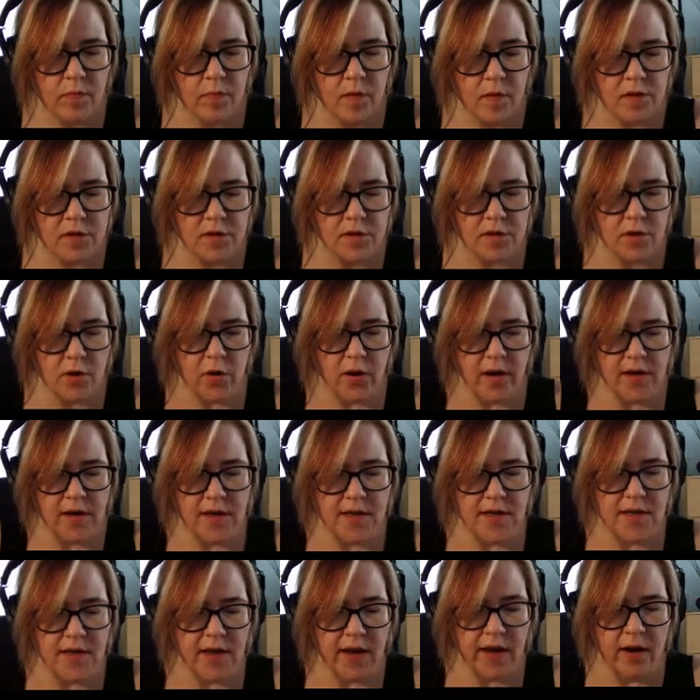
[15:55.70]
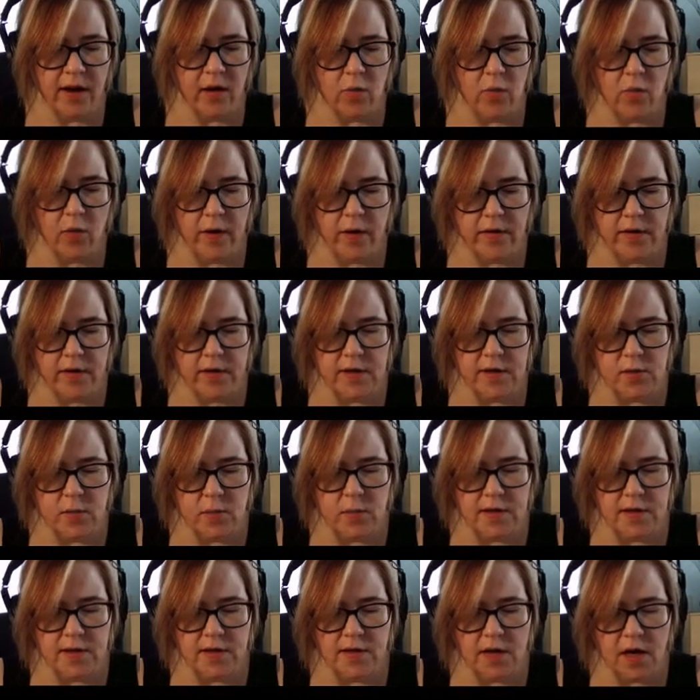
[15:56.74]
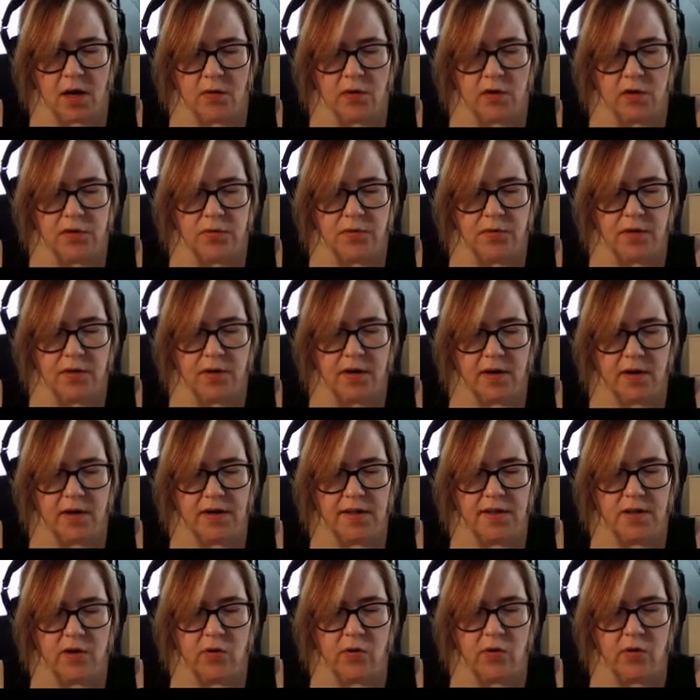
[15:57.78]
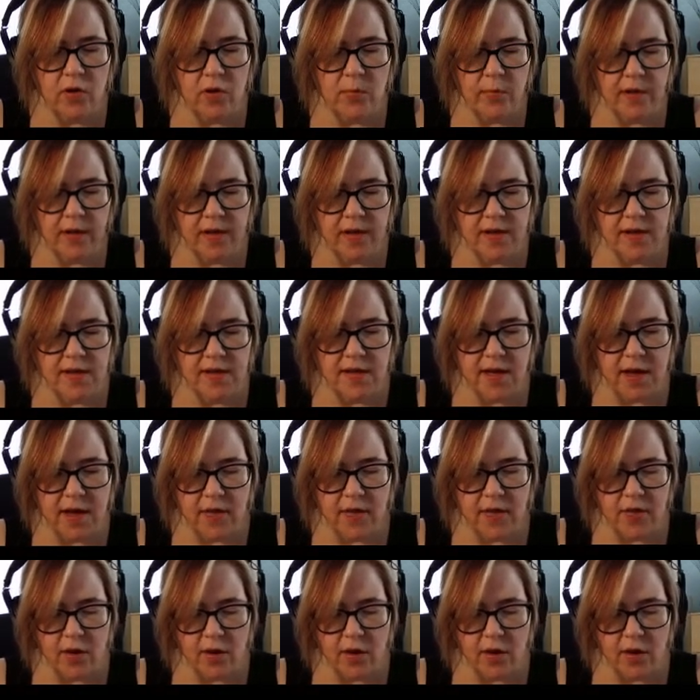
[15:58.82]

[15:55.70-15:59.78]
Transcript: So I could tank one of these whiz towers with an ice golem, I can tank the